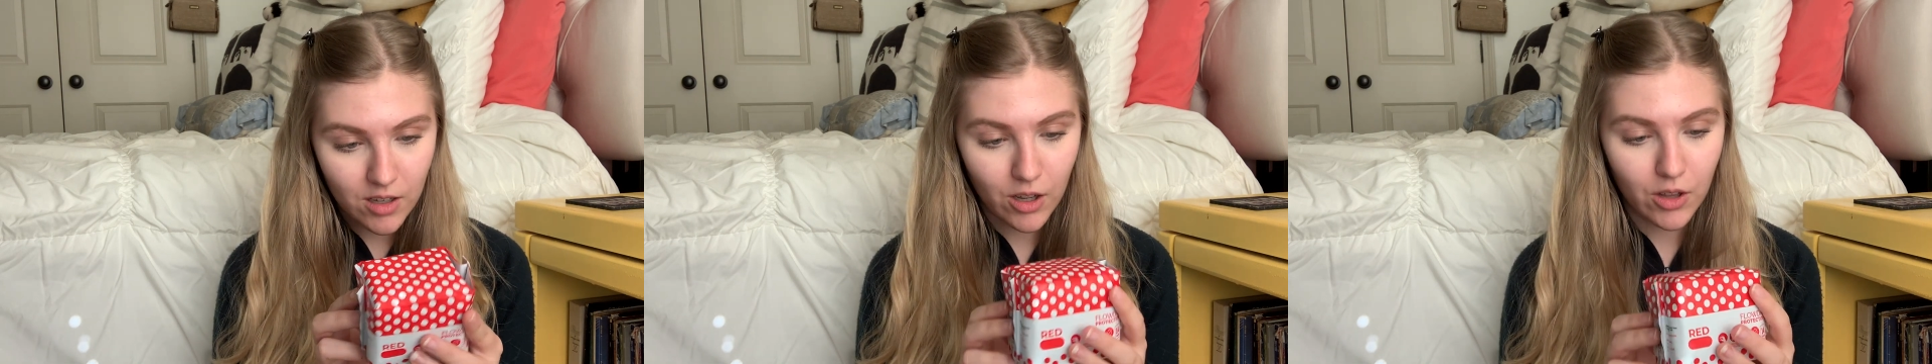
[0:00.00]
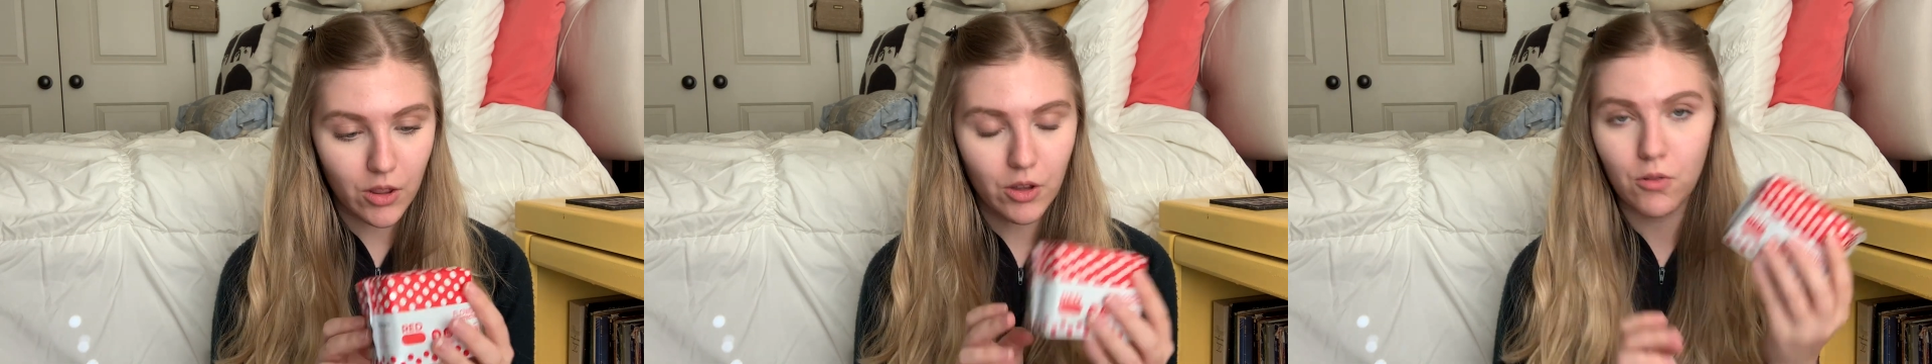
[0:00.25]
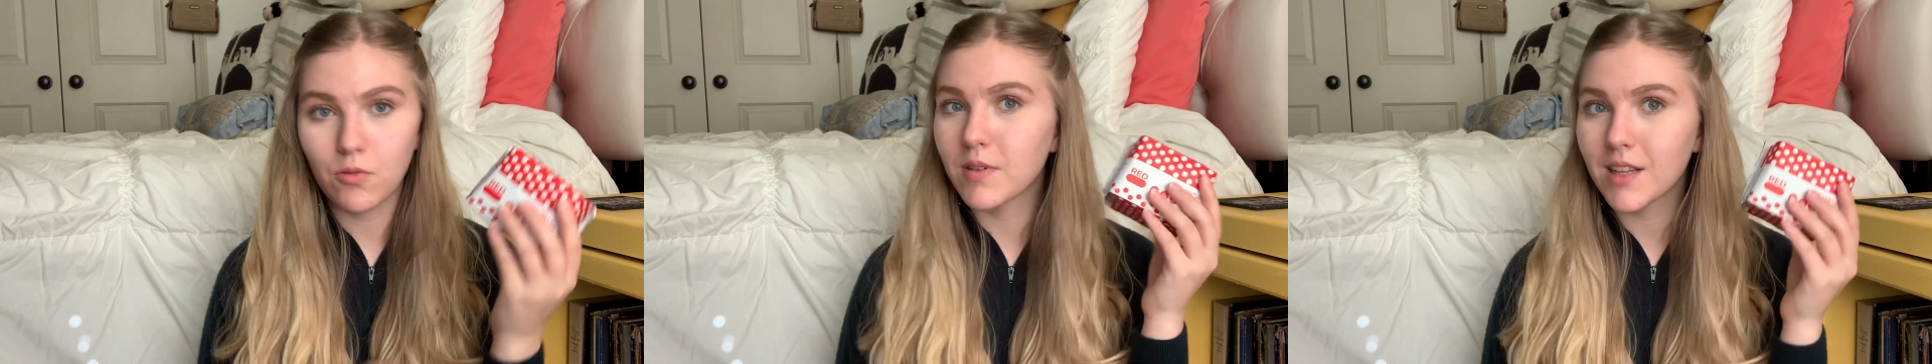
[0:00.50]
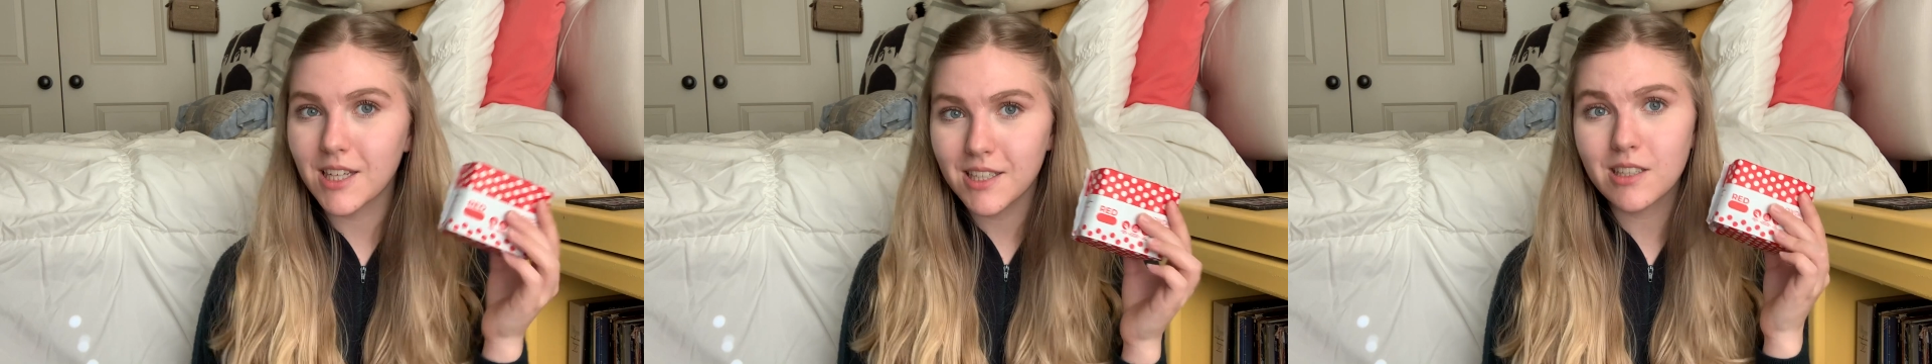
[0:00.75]
they're
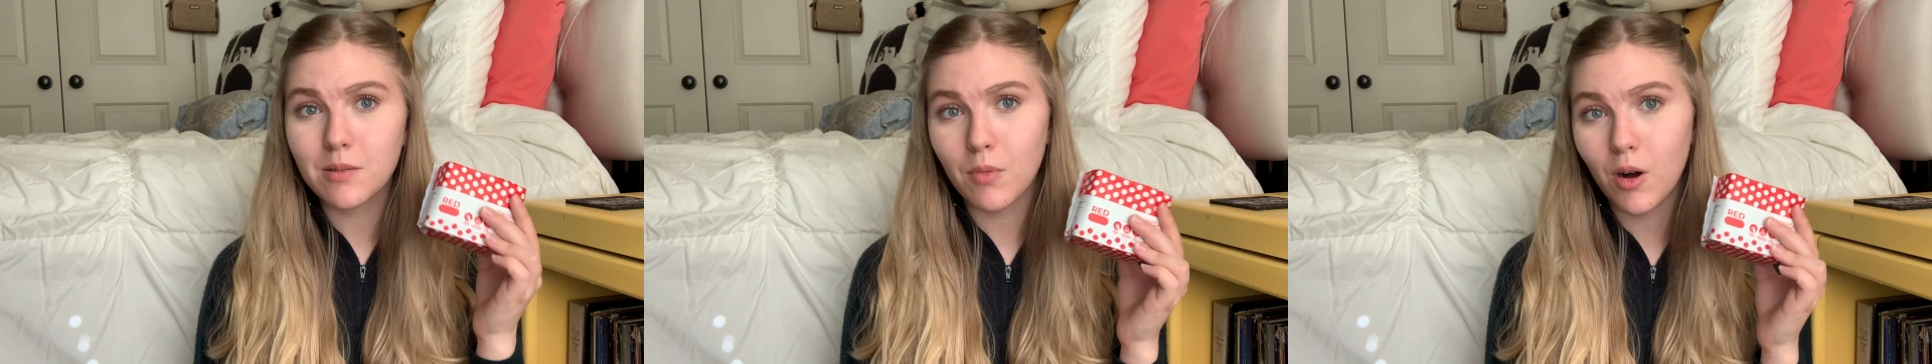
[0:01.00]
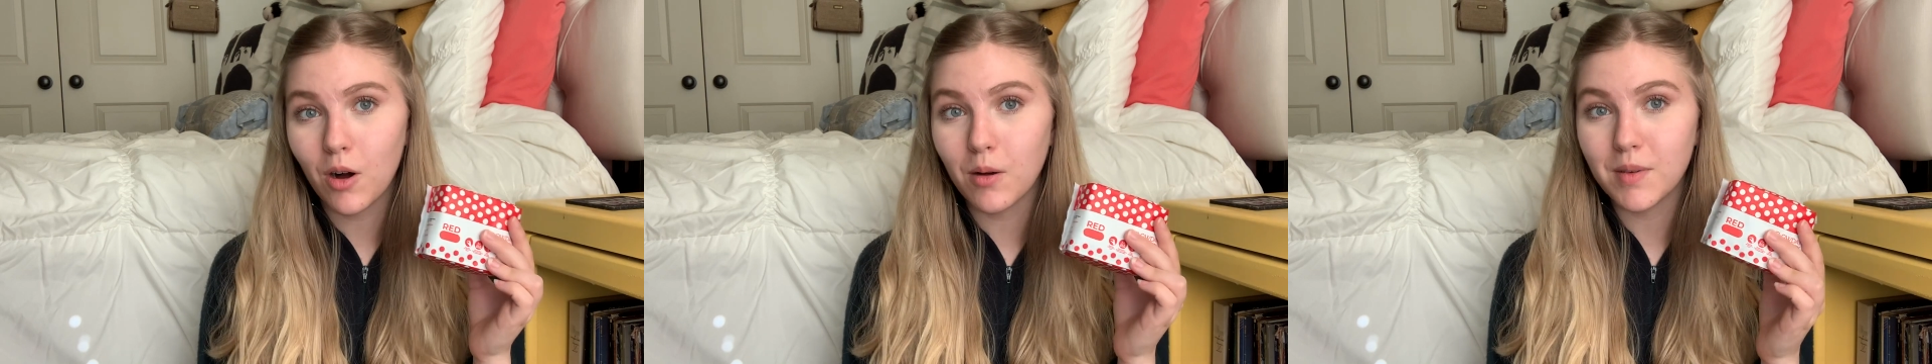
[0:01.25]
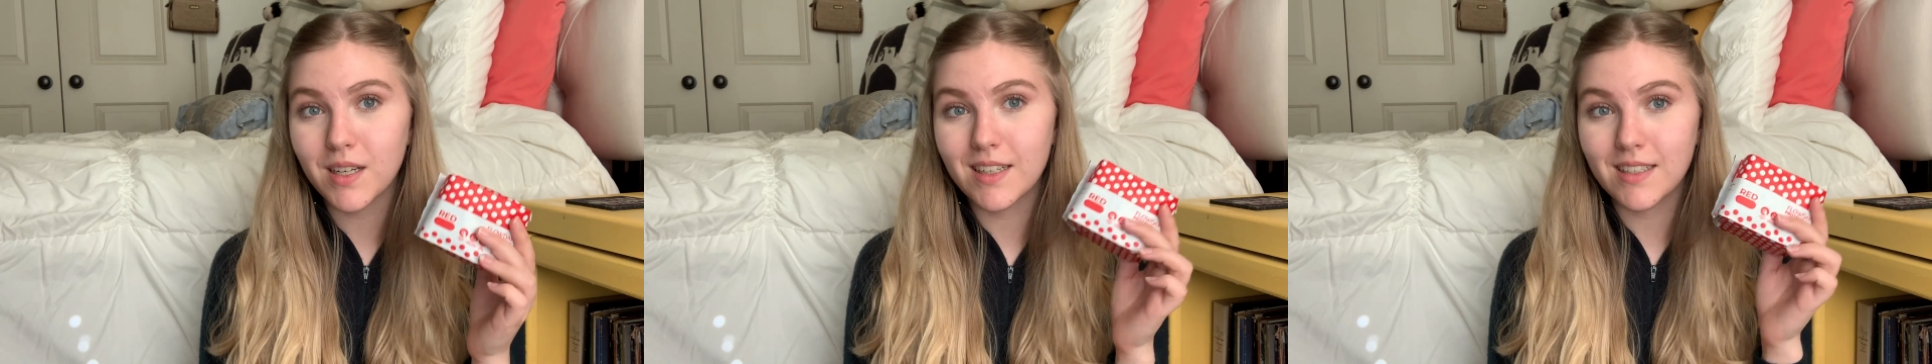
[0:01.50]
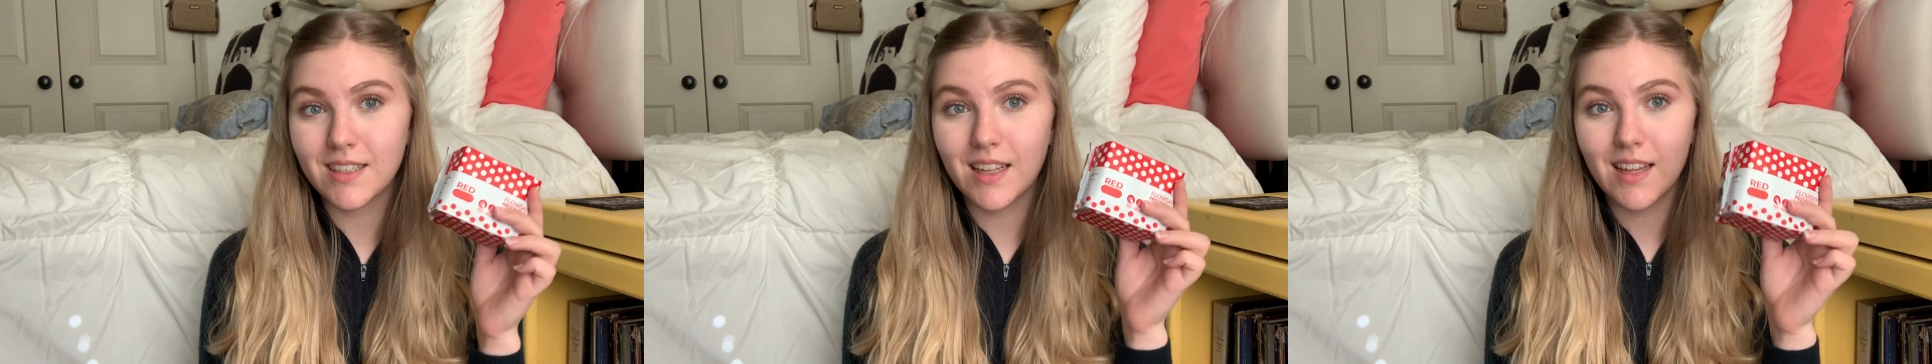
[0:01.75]
really small
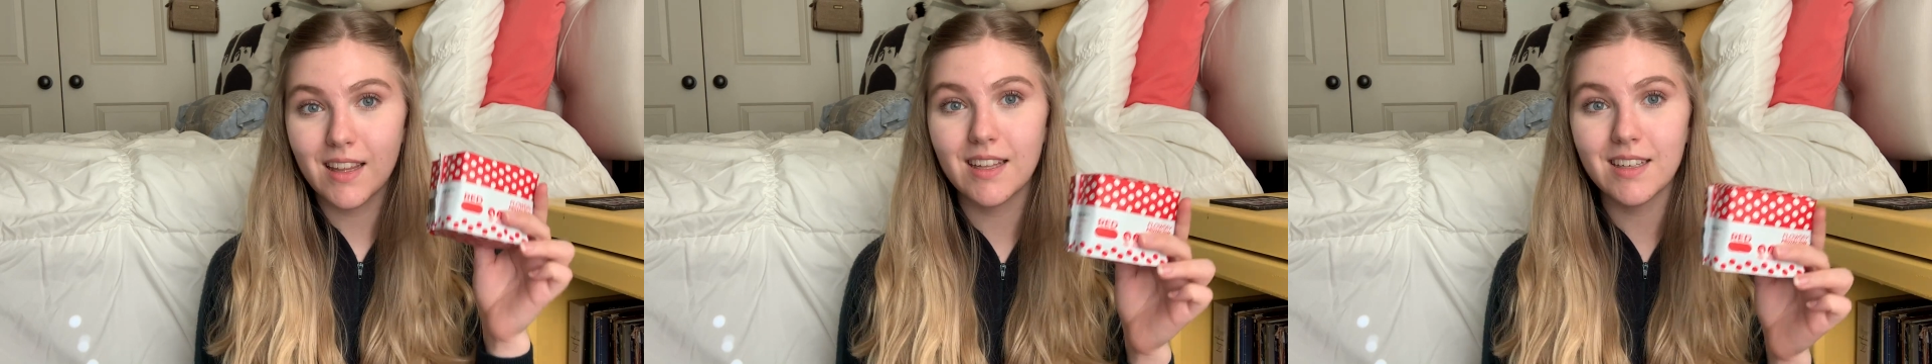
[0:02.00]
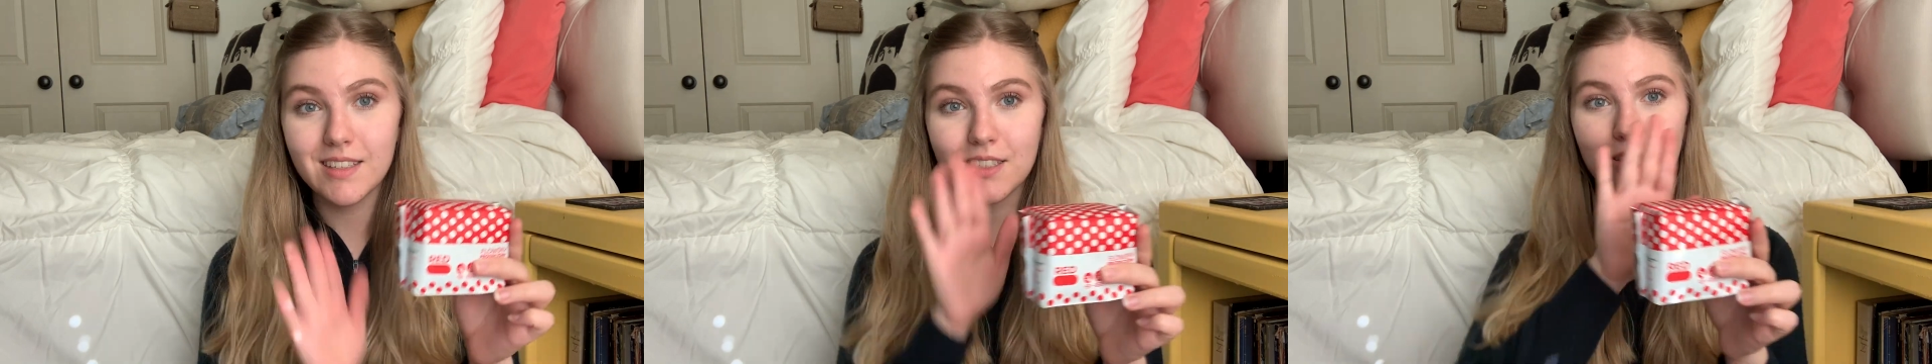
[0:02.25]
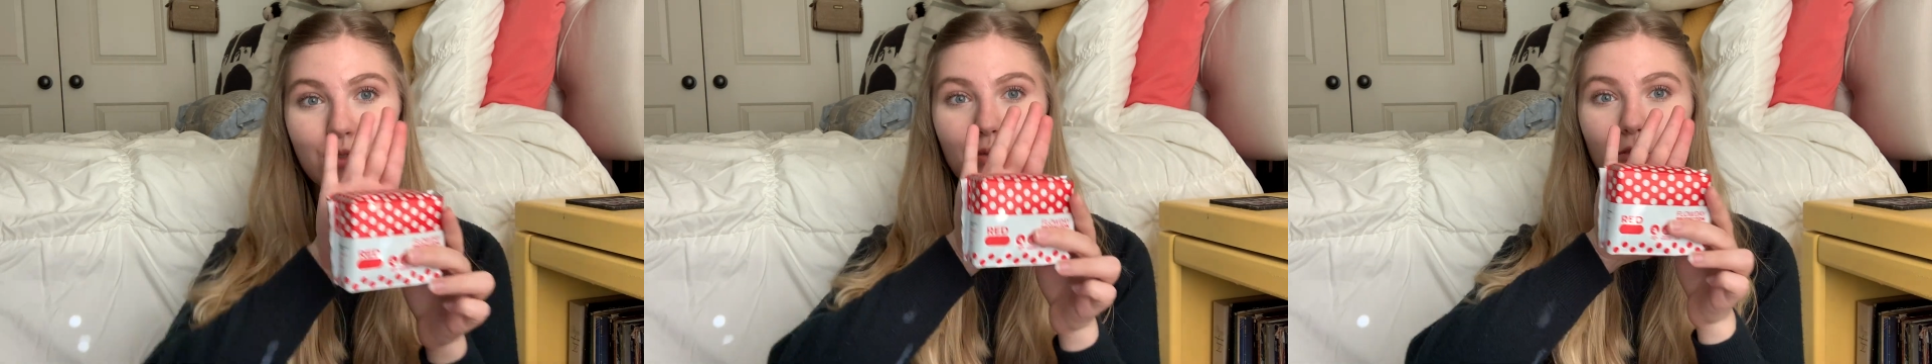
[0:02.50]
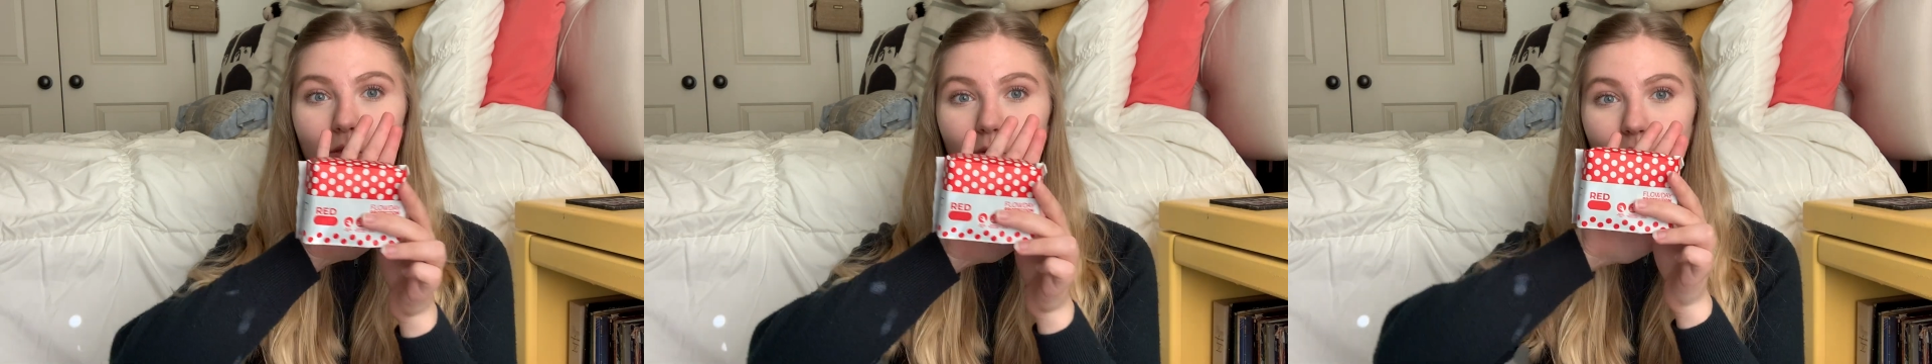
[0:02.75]
because this is
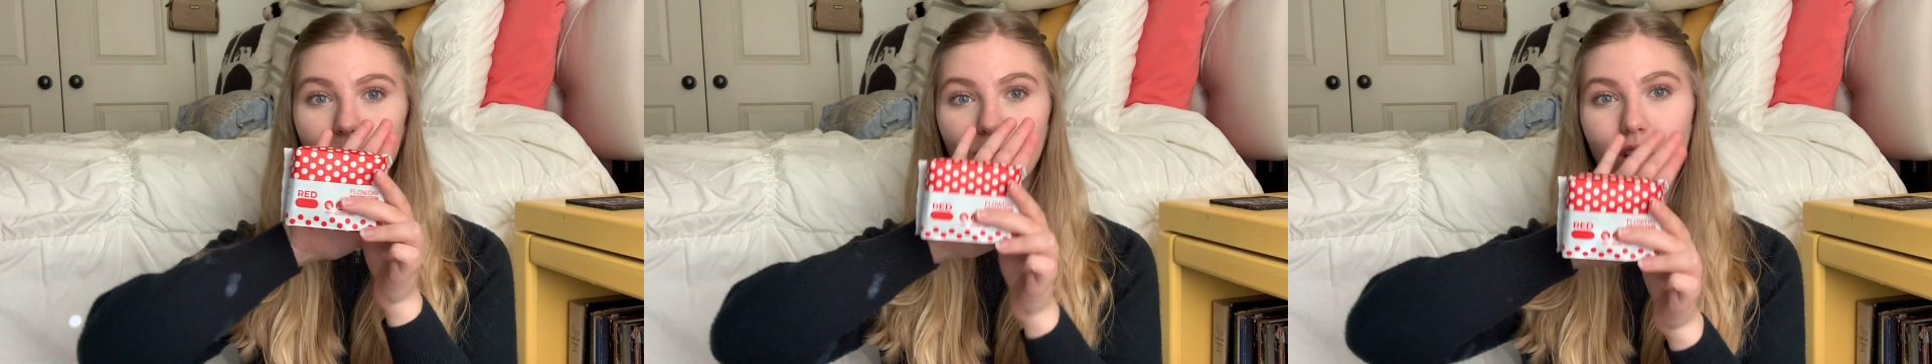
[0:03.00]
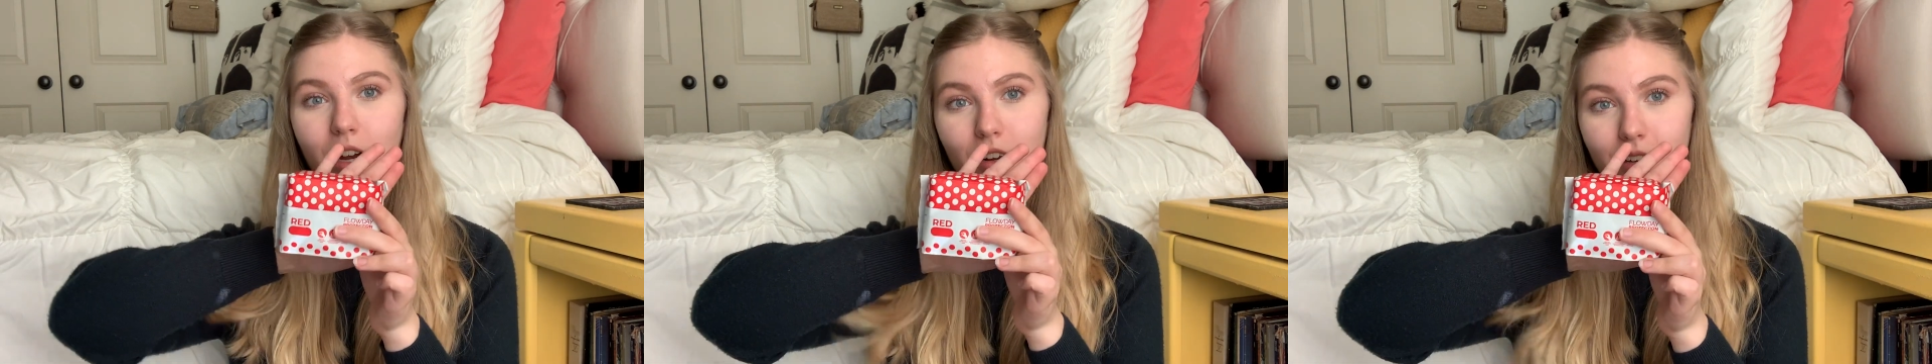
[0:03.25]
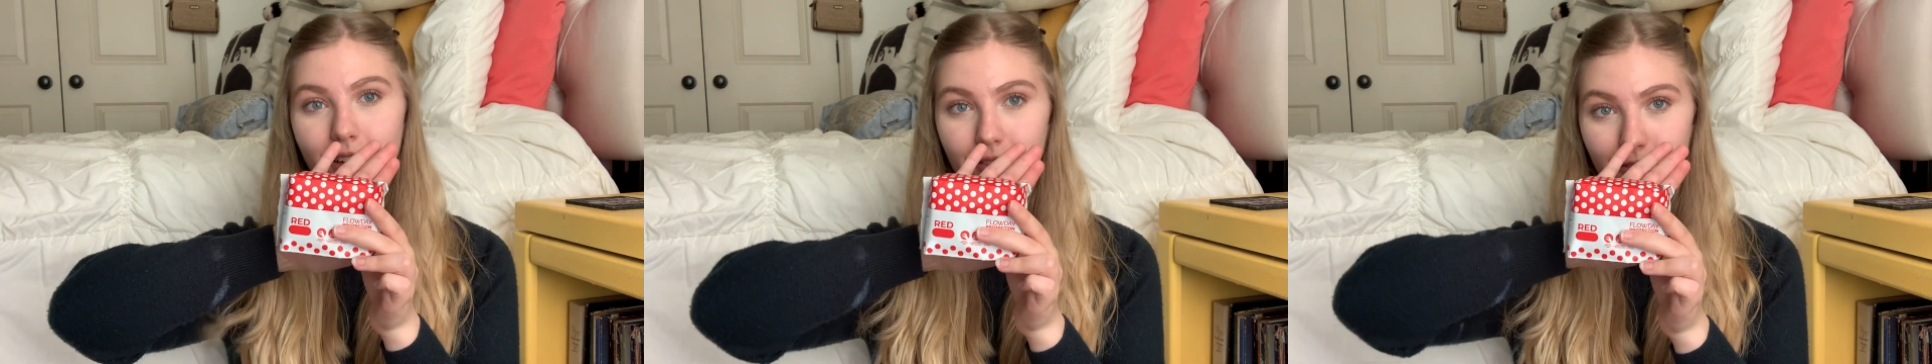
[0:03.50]
very,